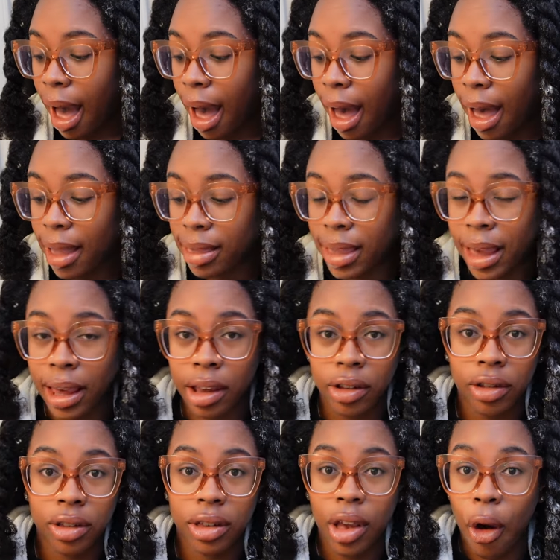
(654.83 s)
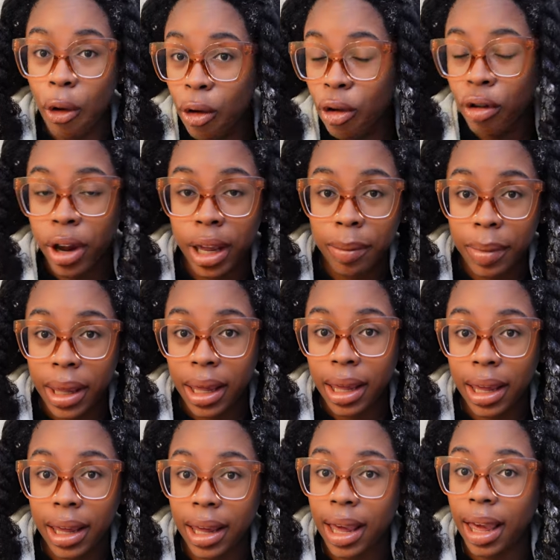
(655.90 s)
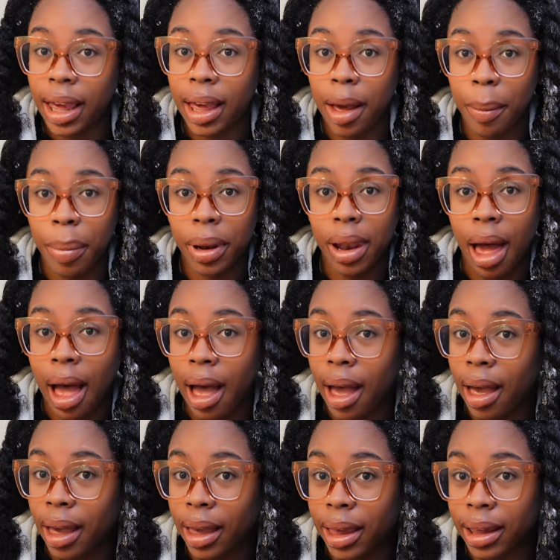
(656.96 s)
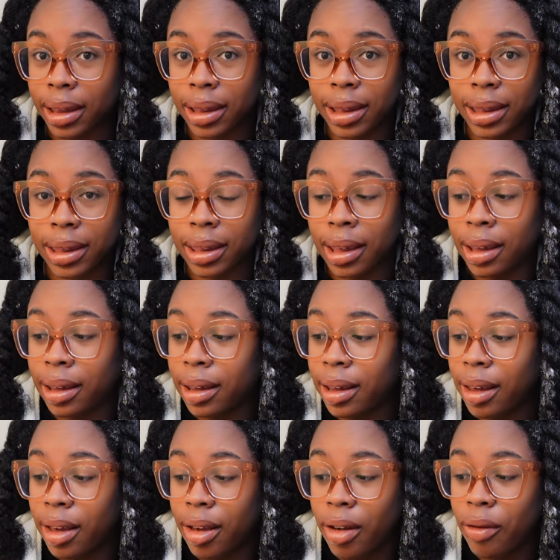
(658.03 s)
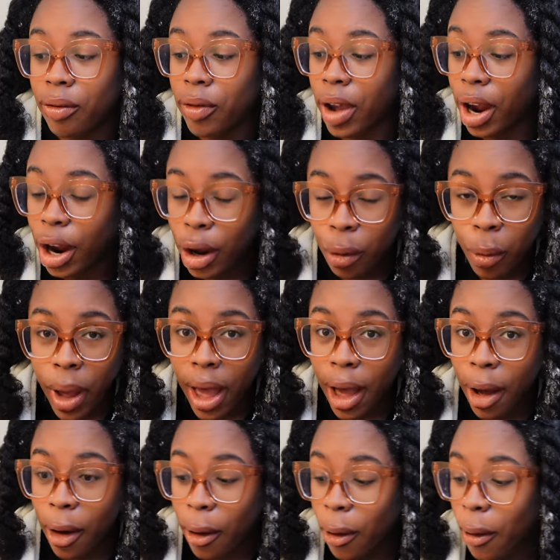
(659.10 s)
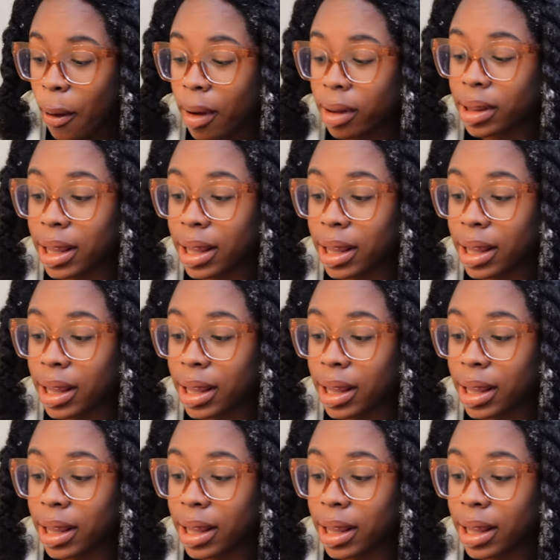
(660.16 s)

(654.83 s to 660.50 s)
I think it's so creamy. It applies very well.